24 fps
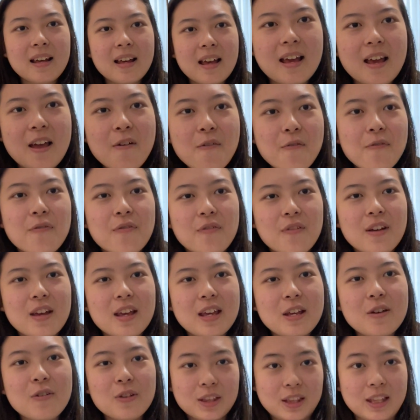if
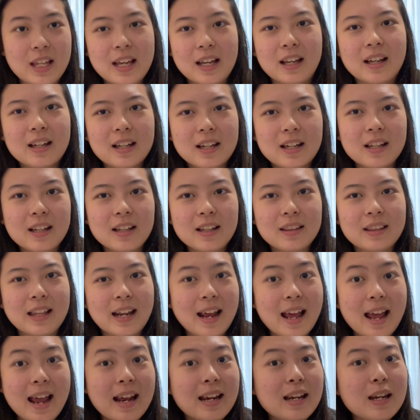you think
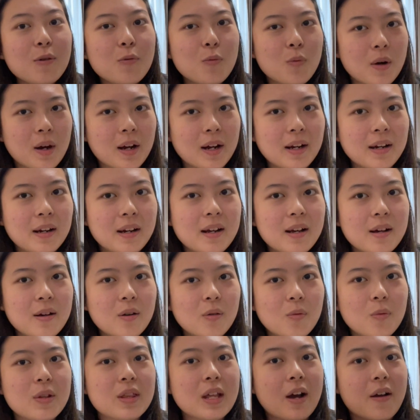that anyone
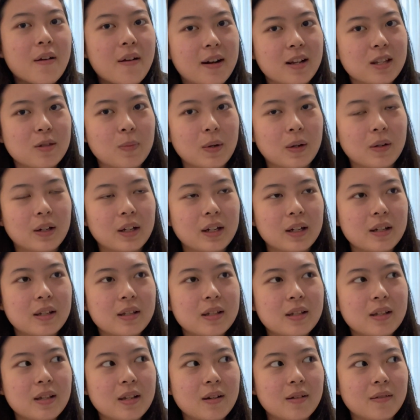without your
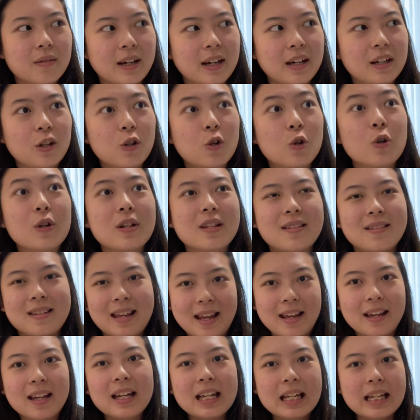experience, right, could
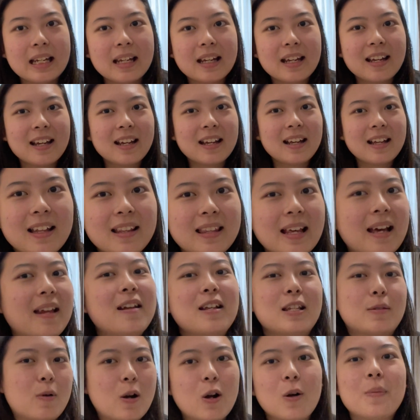say it, then
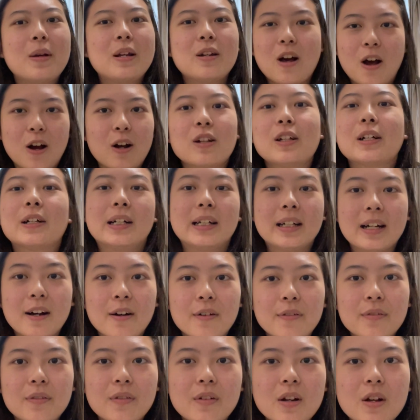it's probably not clear
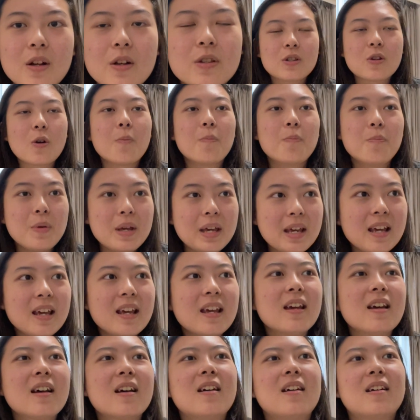enough. So
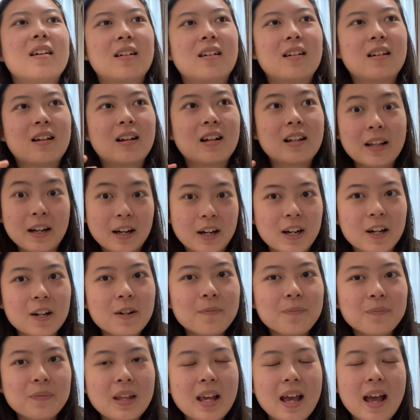be
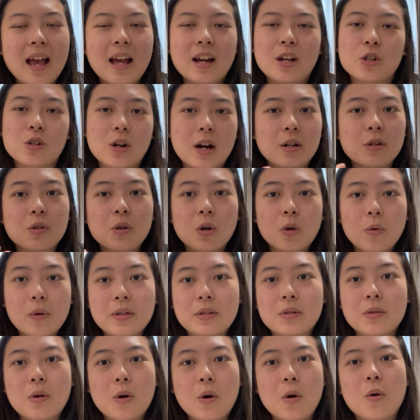clear and try to
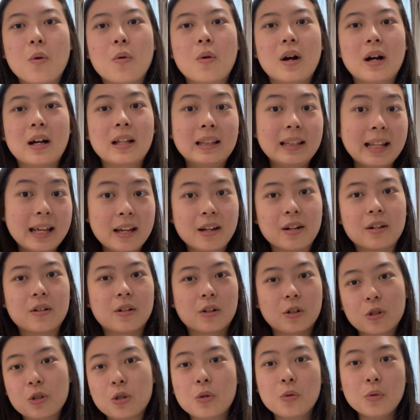always go a layer
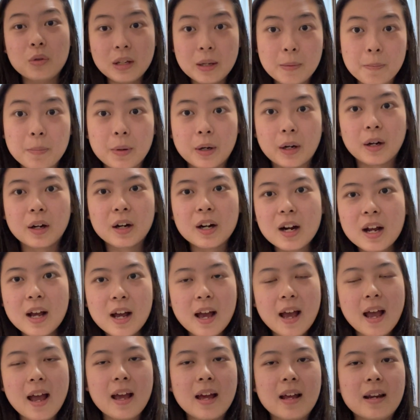or two deeper.
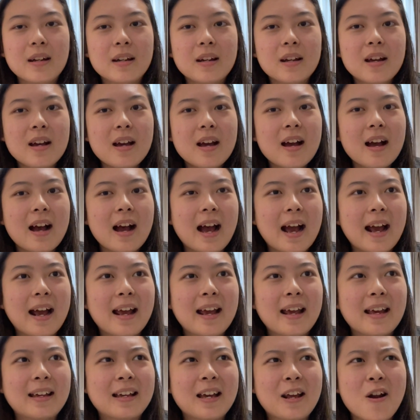And
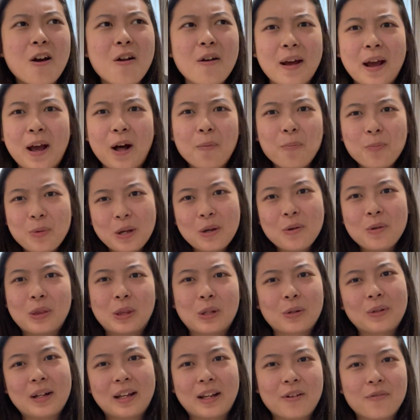I cannot help you
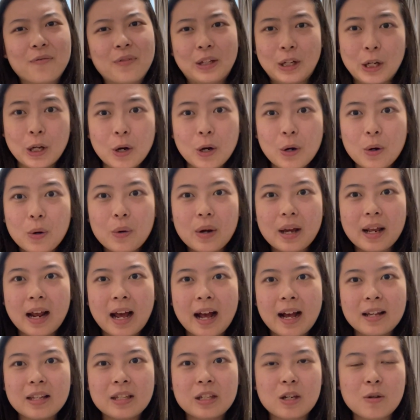through like a video. It
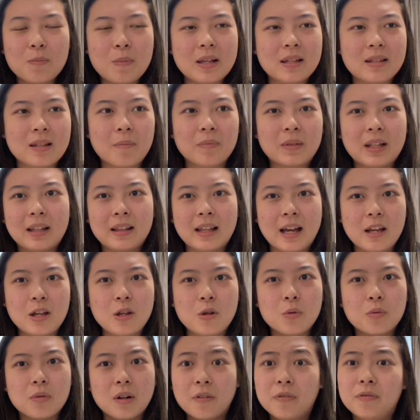has to be something that
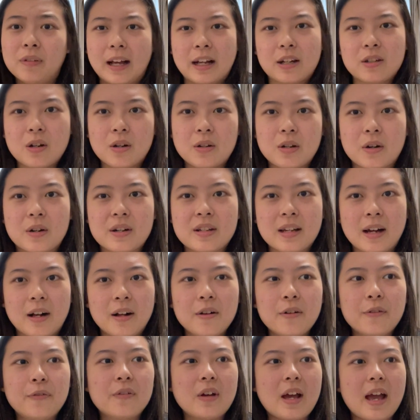you reflect on
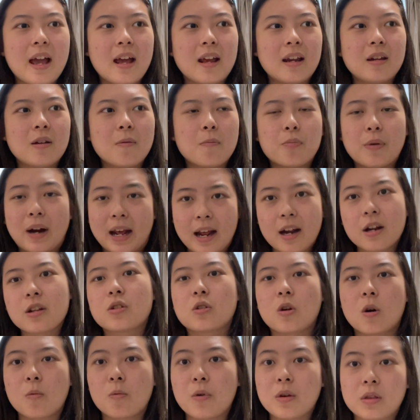yourself and
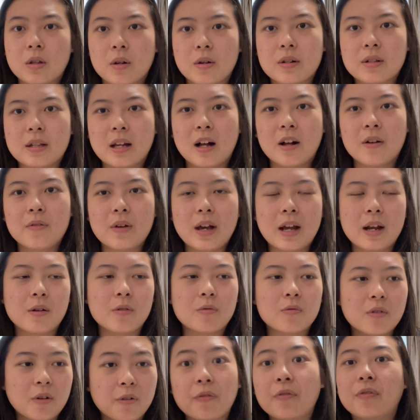brainstorm with yourself
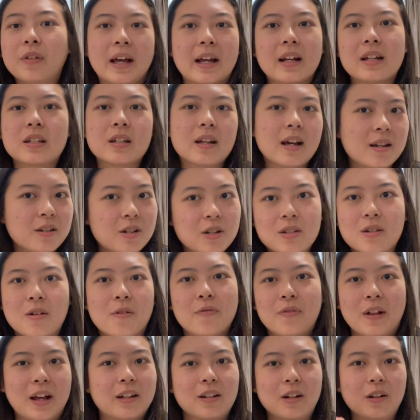and reflect and just
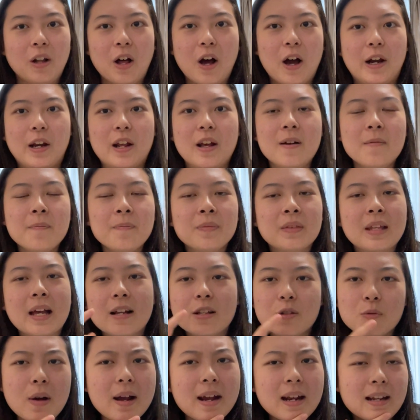reflect a lot.
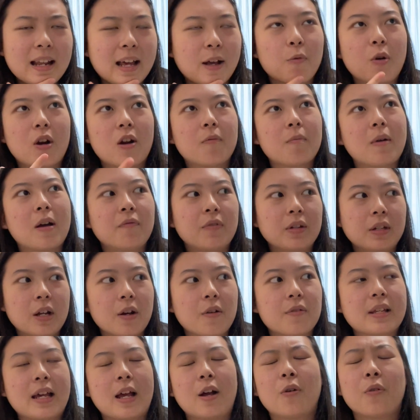That's why in like one of my
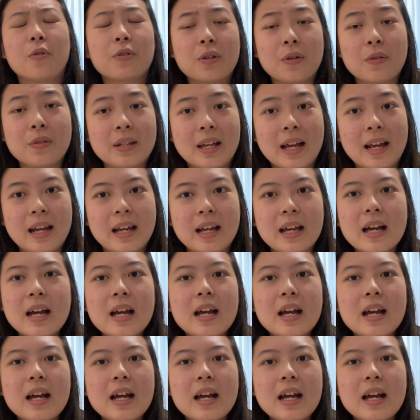videos, I also say